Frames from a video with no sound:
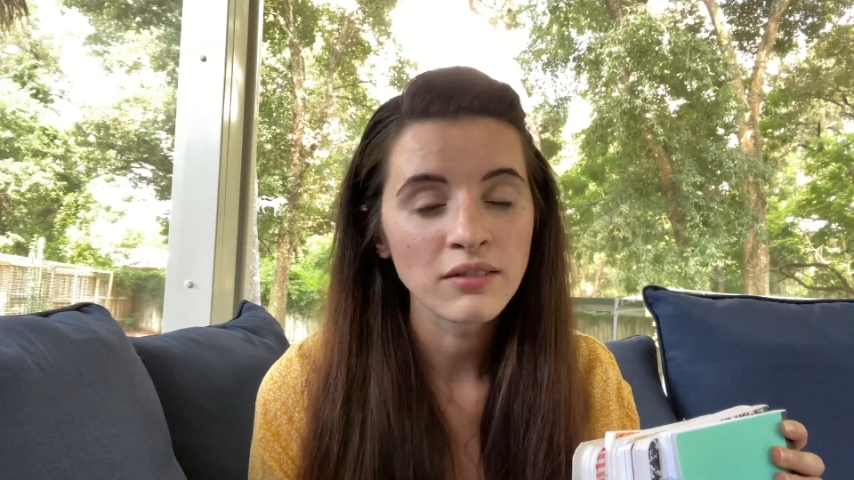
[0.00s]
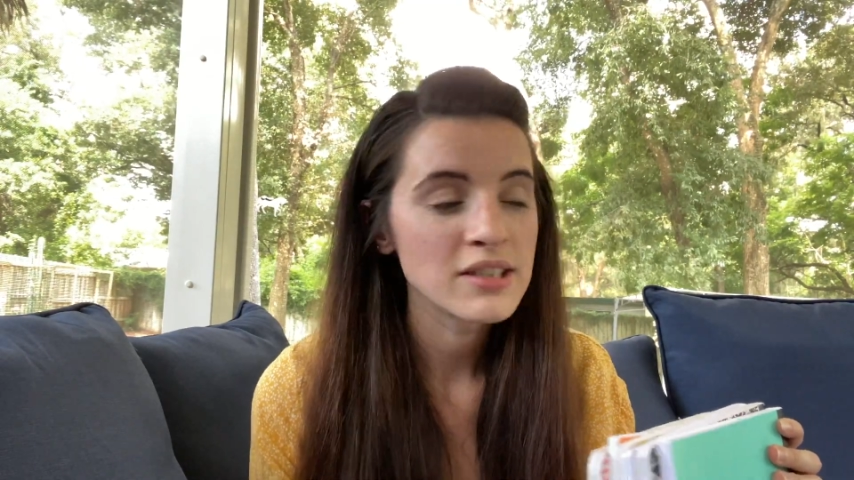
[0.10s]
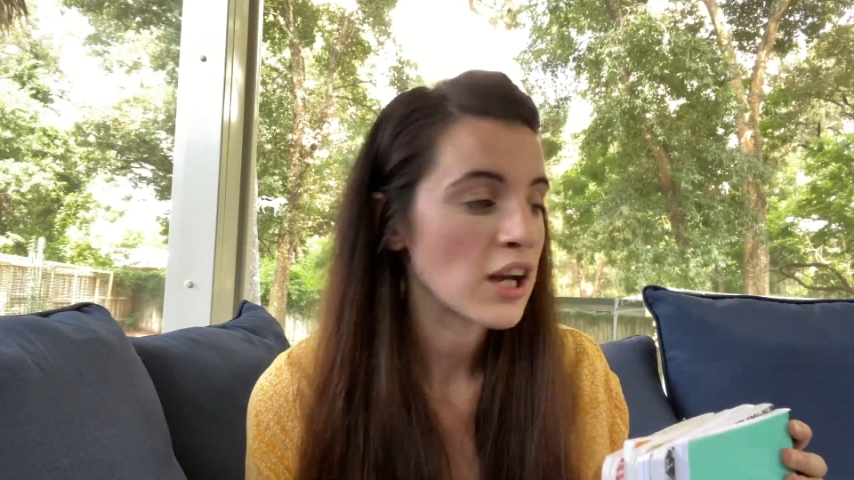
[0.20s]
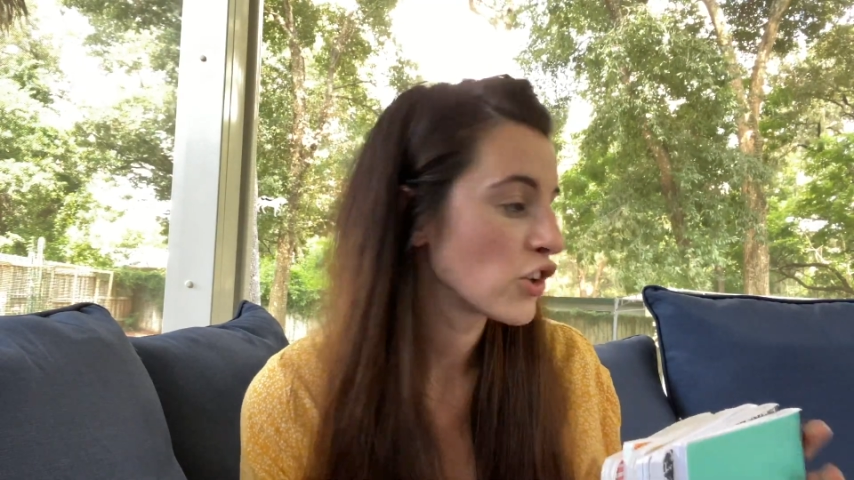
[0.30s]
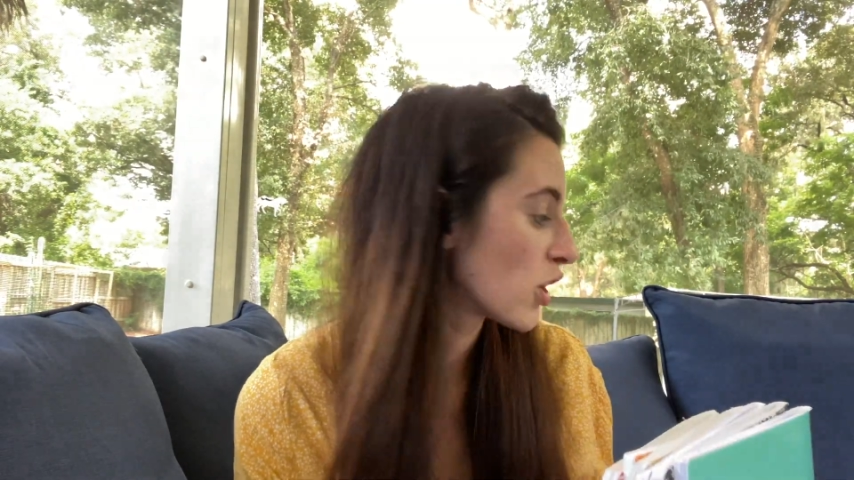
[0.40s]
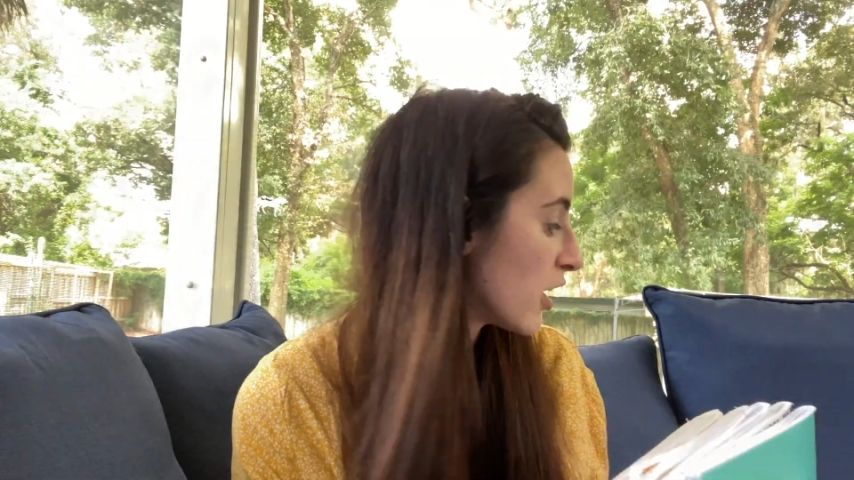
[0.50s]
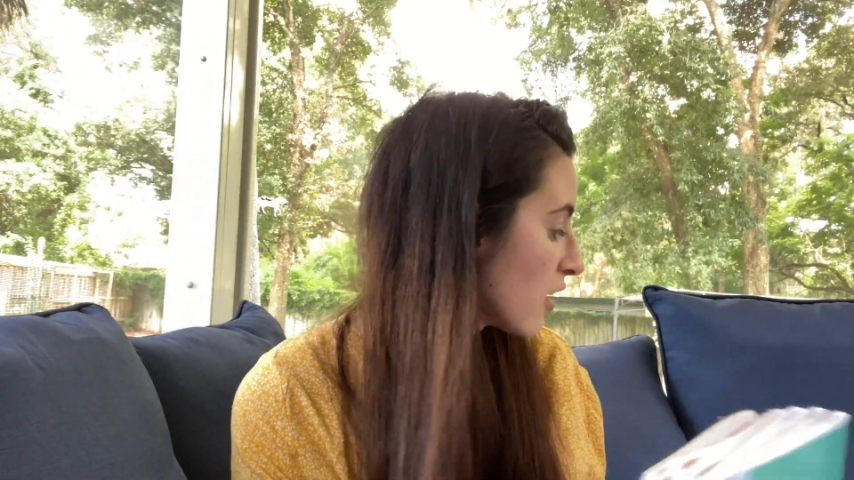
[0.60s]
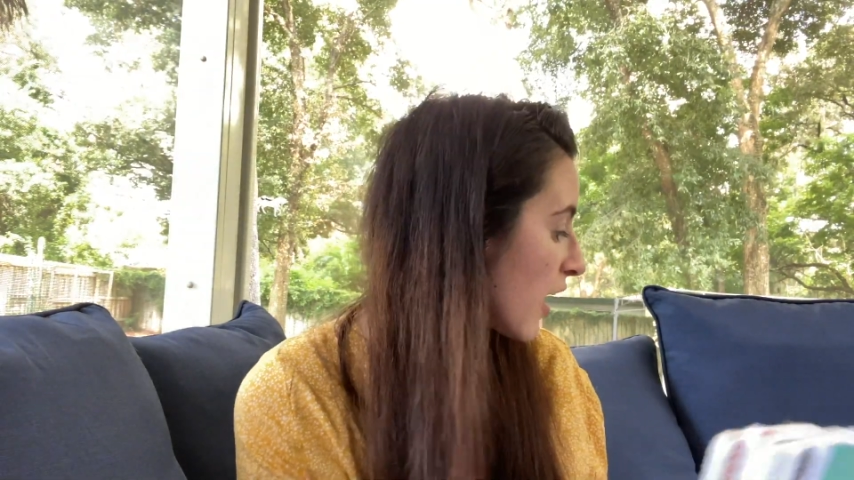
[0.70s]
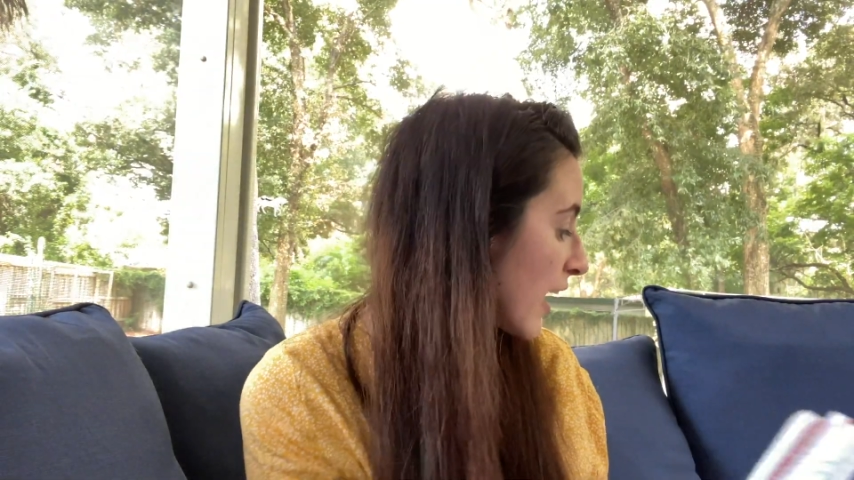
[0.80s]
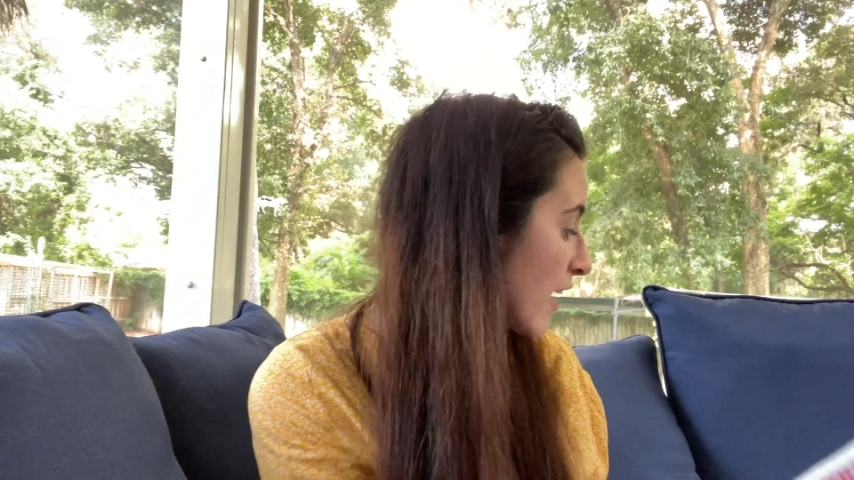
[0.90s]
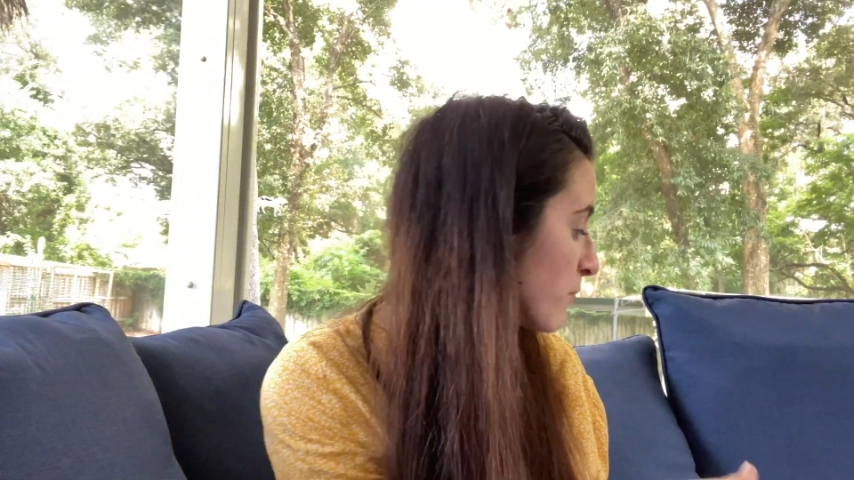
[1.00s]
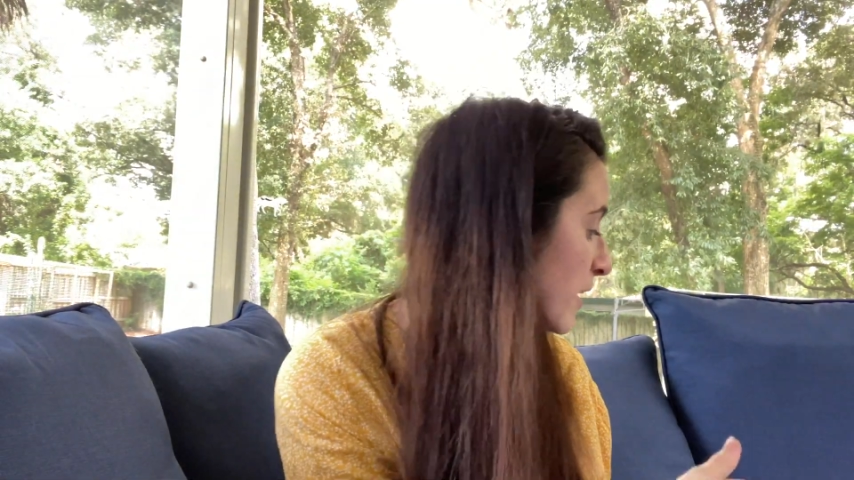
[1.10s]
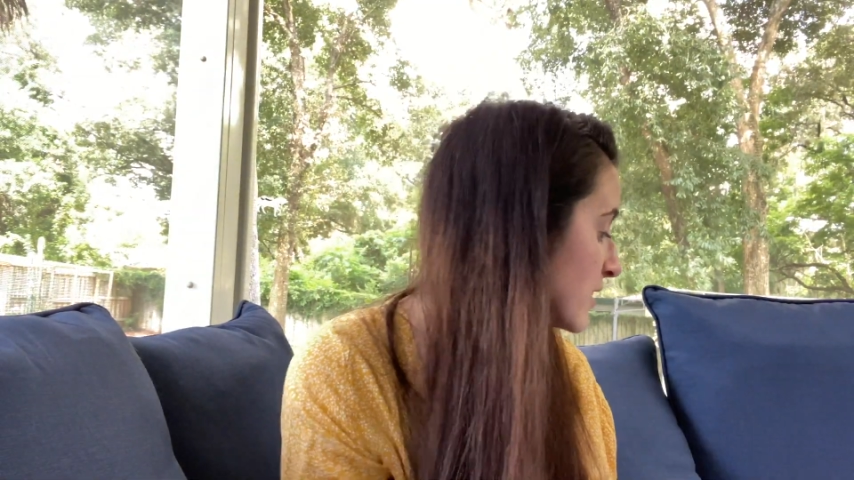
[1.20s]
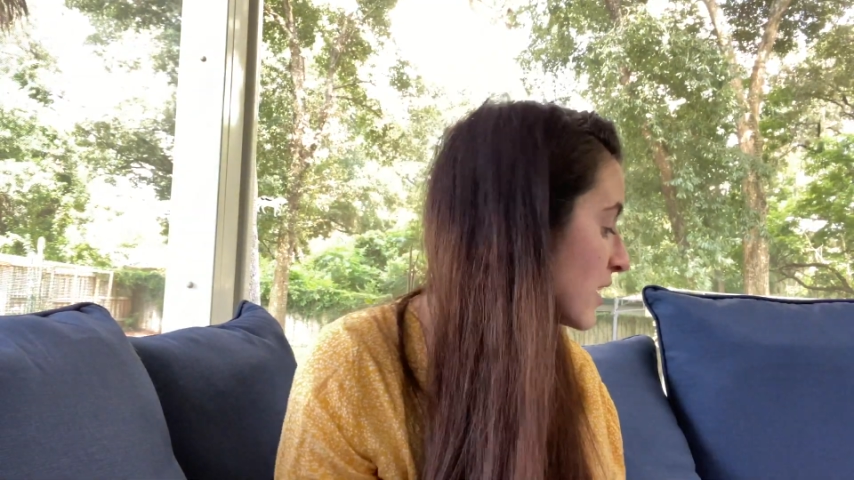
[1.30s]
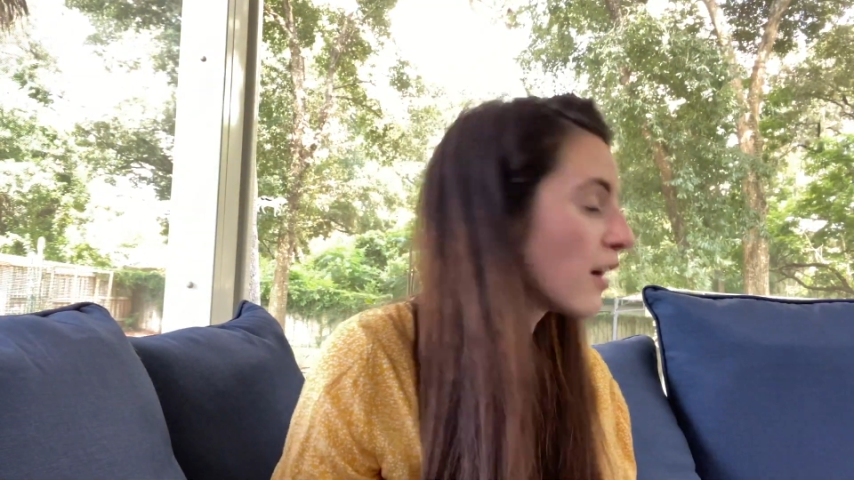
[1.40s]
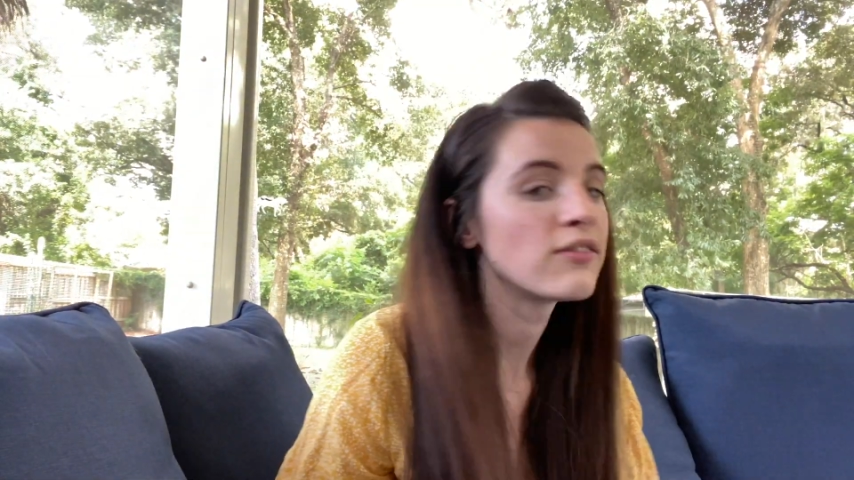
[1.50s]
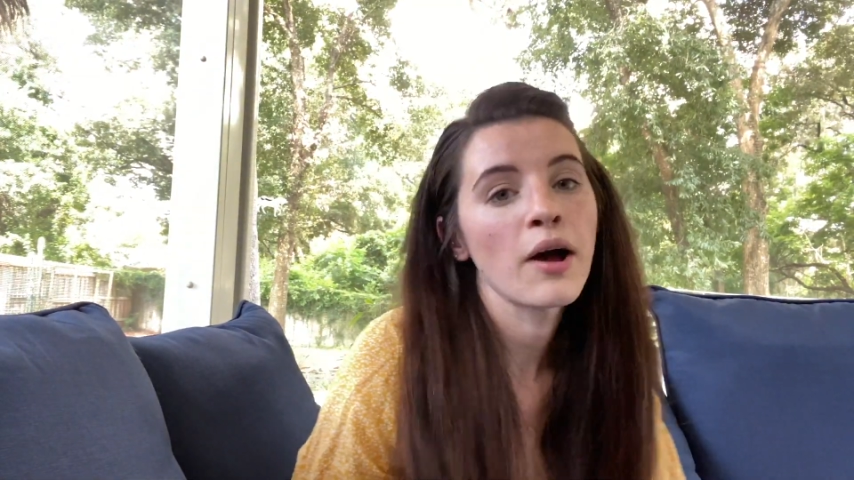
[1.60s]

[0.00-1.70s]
section I gave myself